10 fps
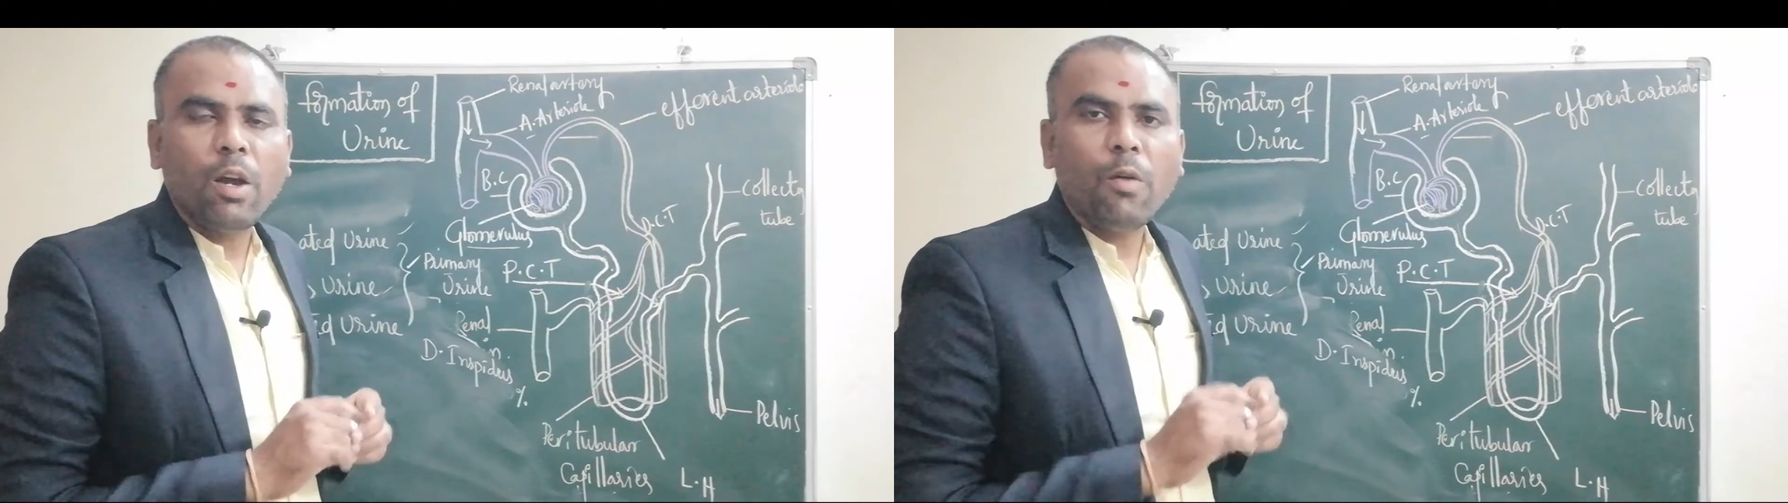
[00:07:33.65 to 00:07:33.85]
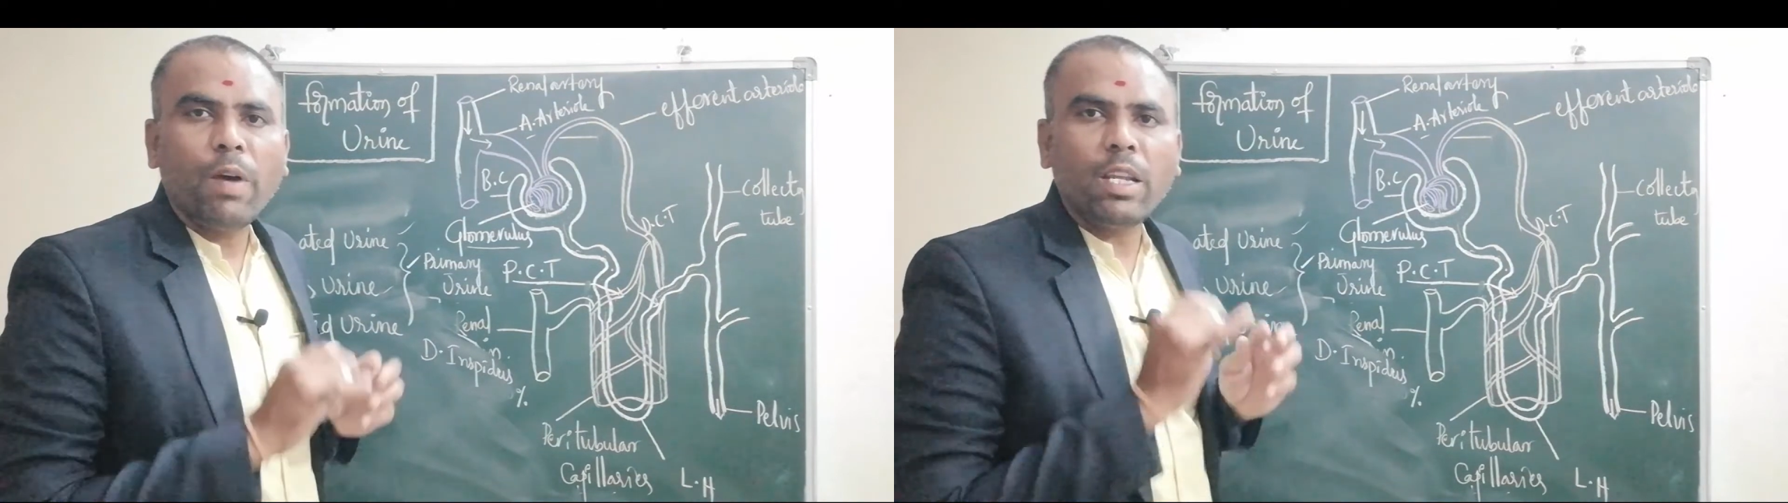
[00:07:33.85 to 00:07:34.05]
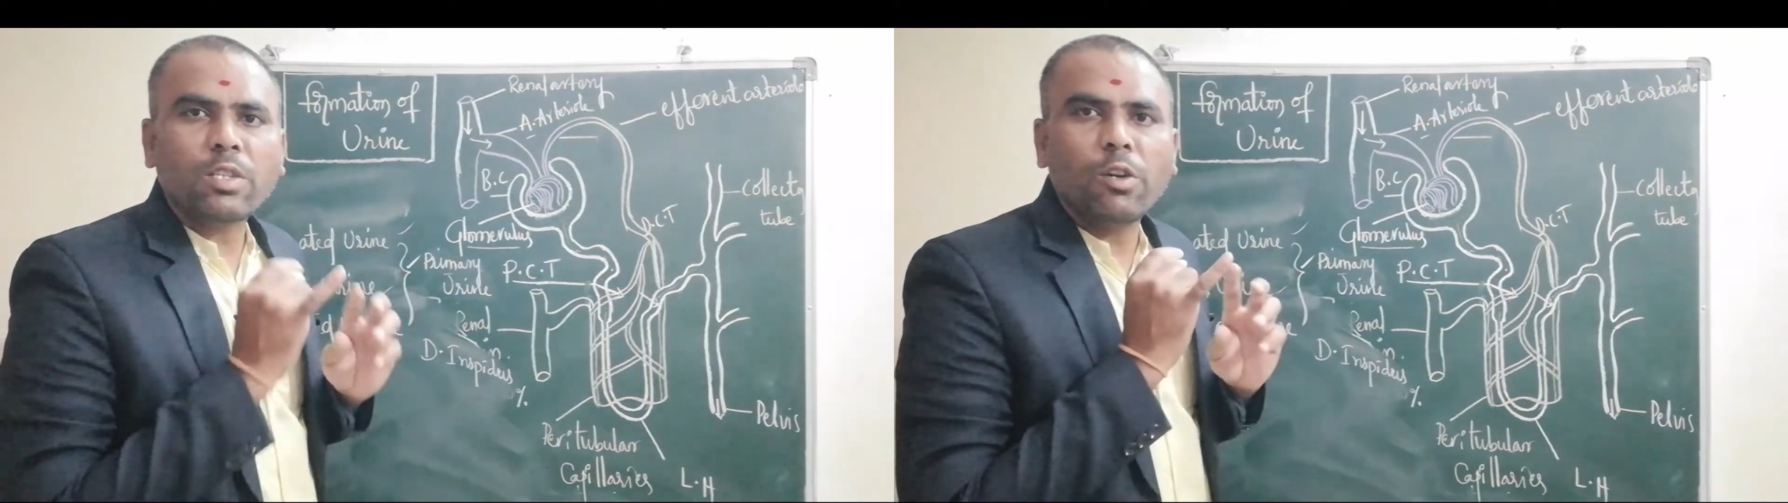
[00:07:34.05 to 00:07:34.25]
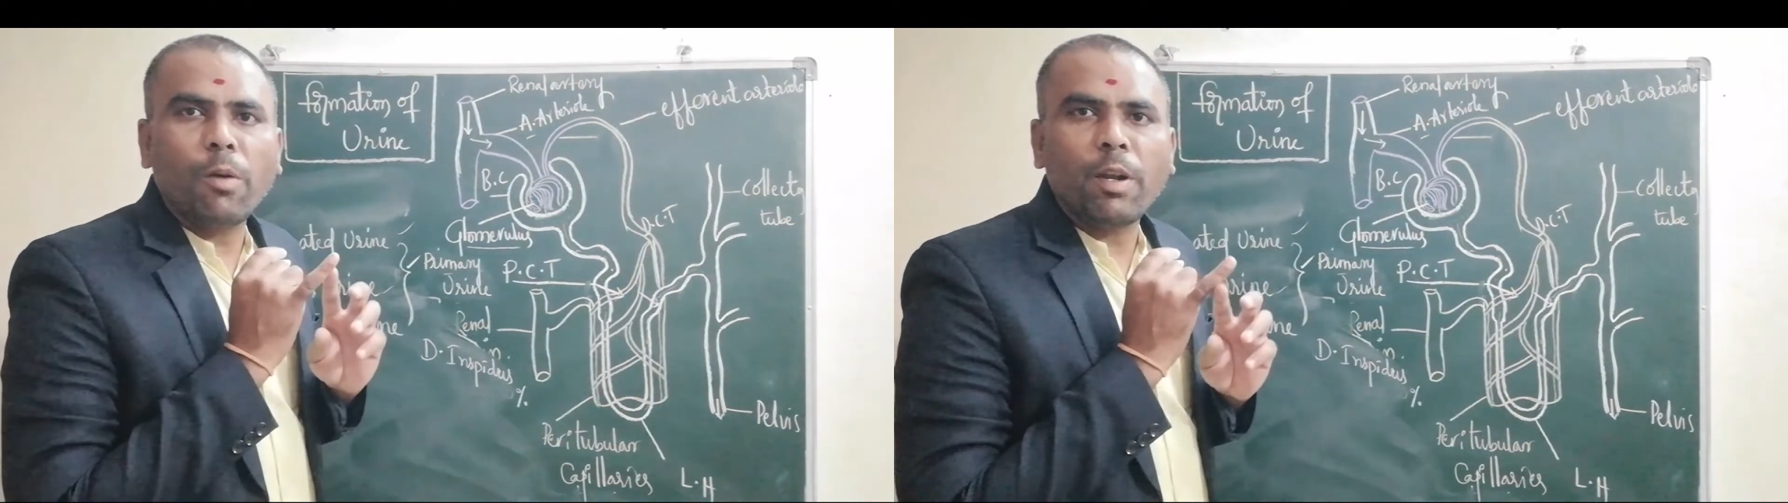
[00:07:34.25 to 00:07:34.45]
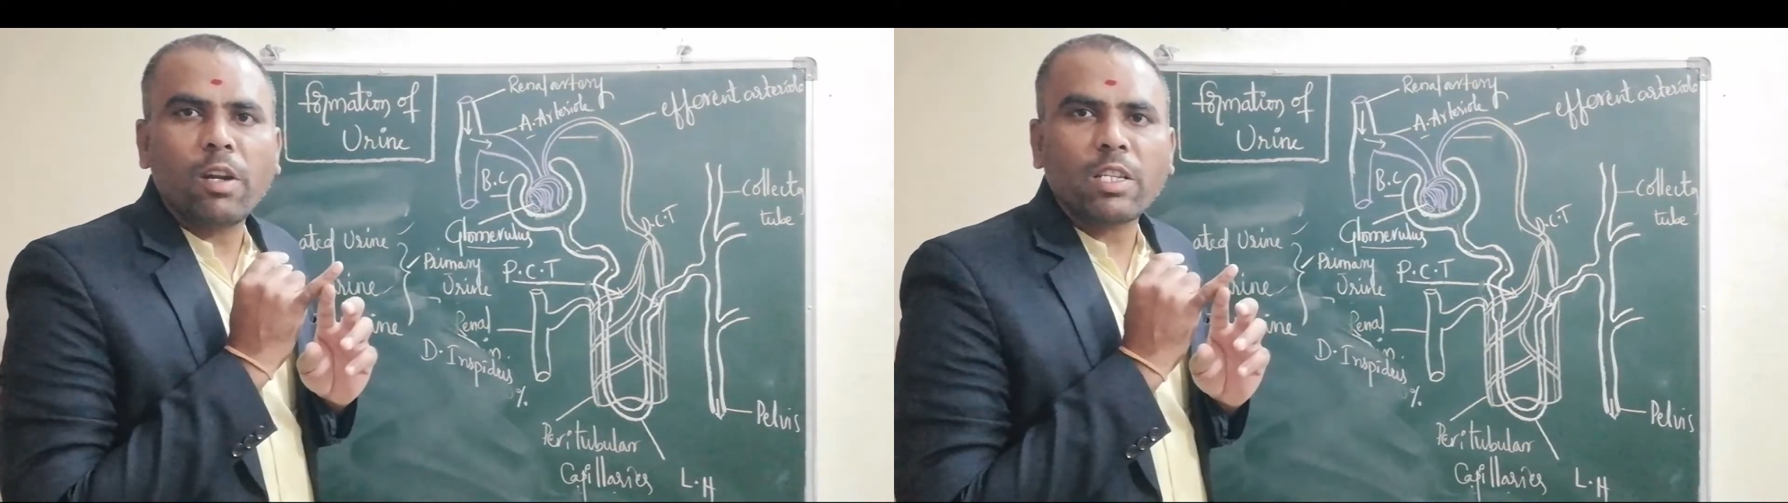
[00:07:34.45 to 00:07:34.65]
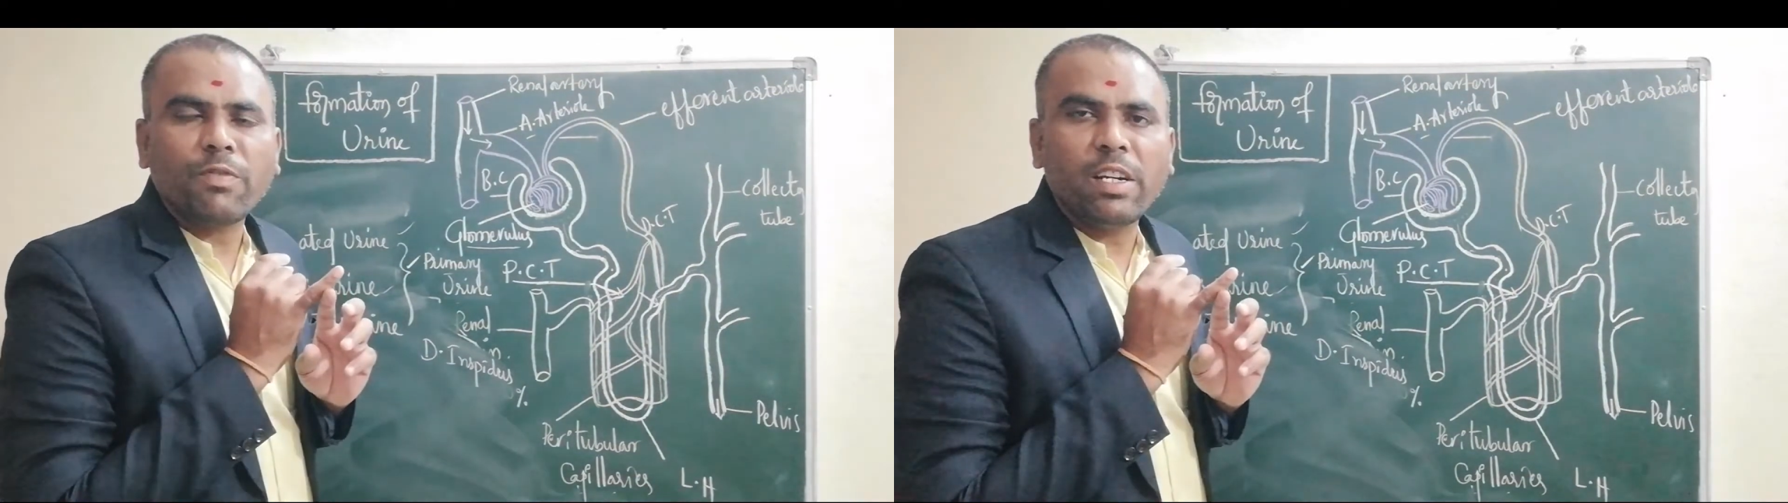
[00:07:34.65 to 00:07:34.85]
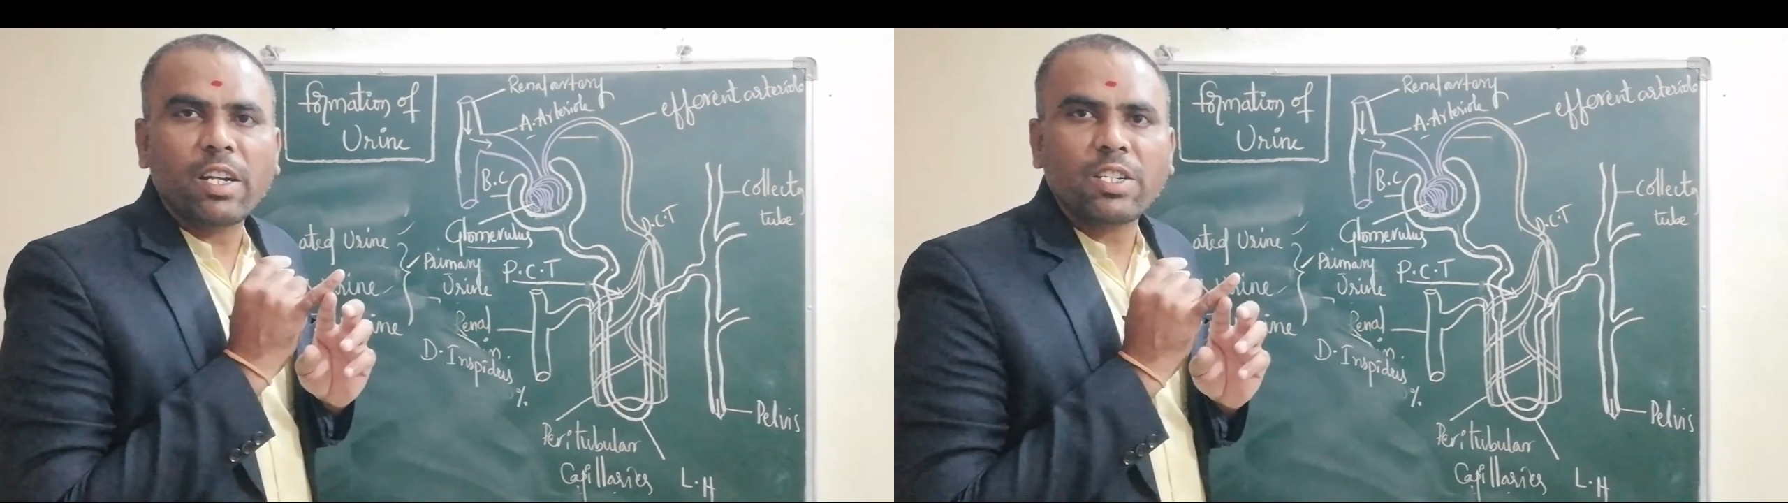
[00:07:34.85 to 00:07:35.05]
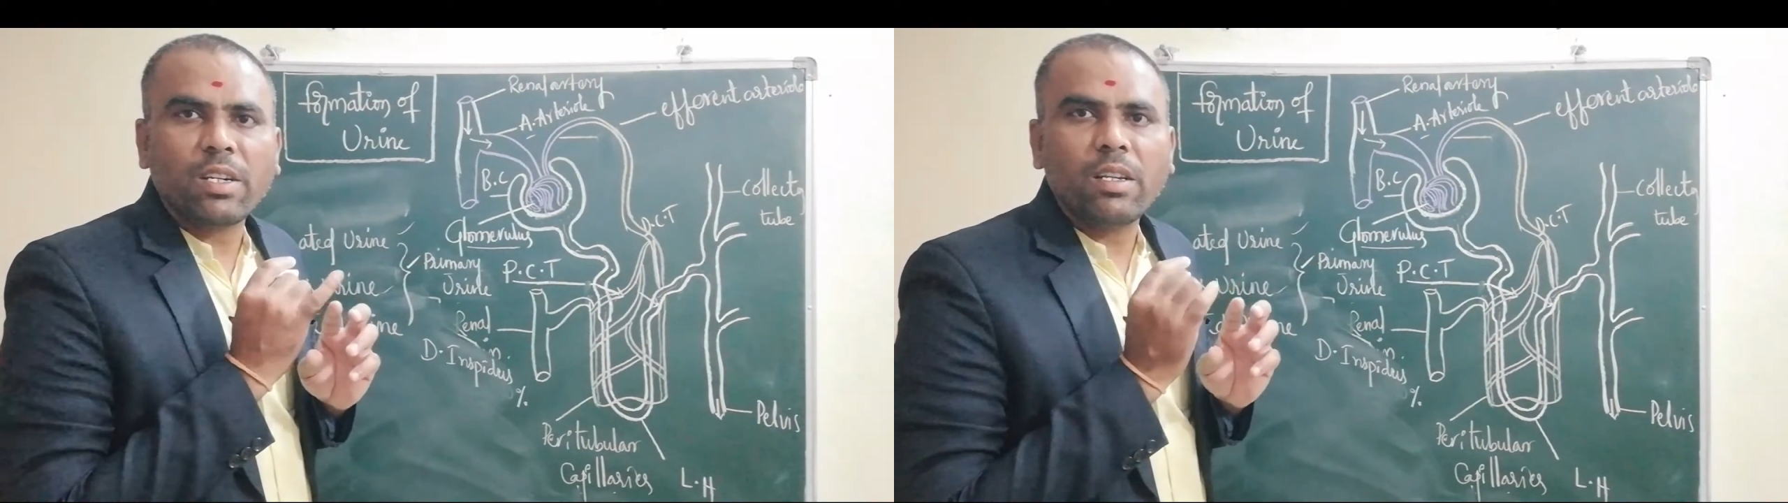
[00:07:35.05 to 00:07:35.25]
One is glomerular
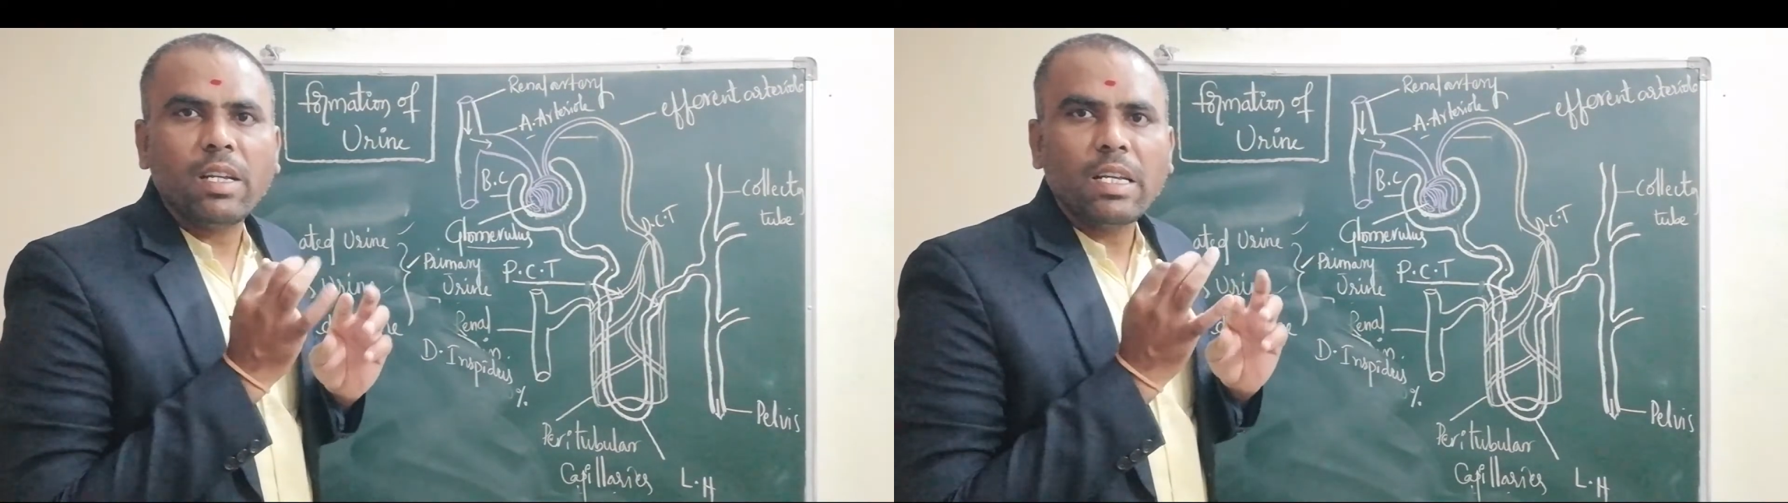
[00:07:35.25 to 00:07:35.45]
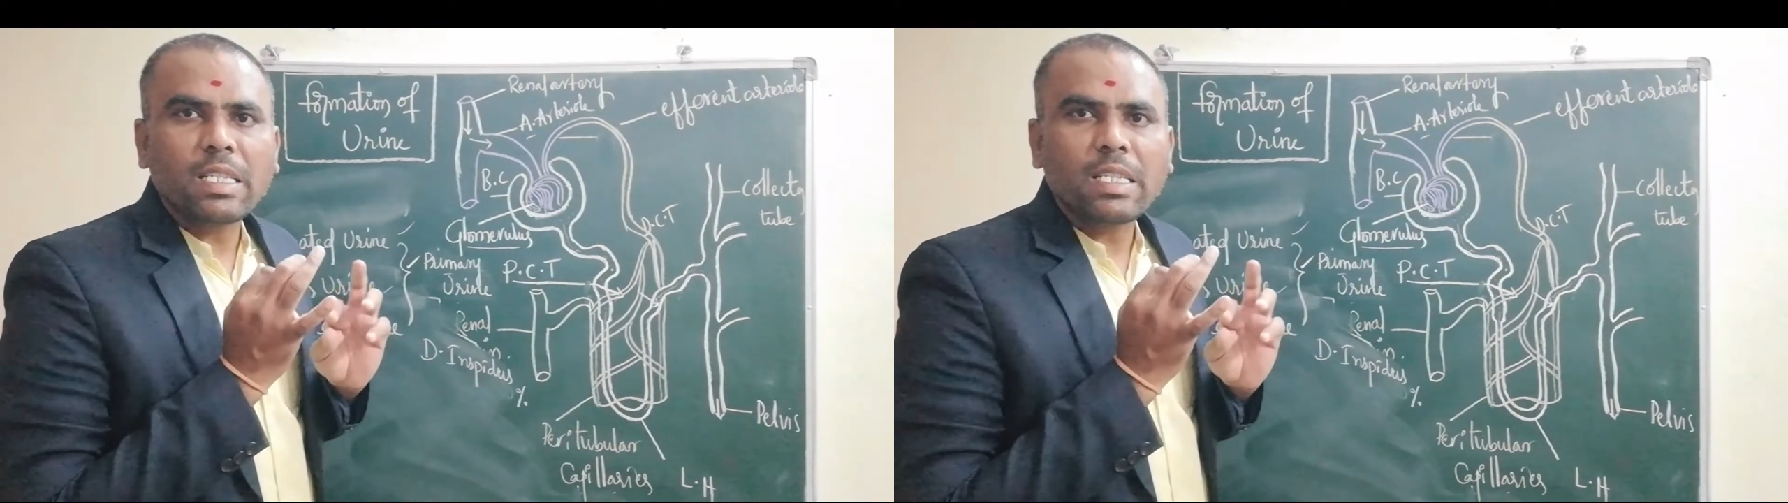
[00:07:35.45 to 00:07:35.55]
filtration,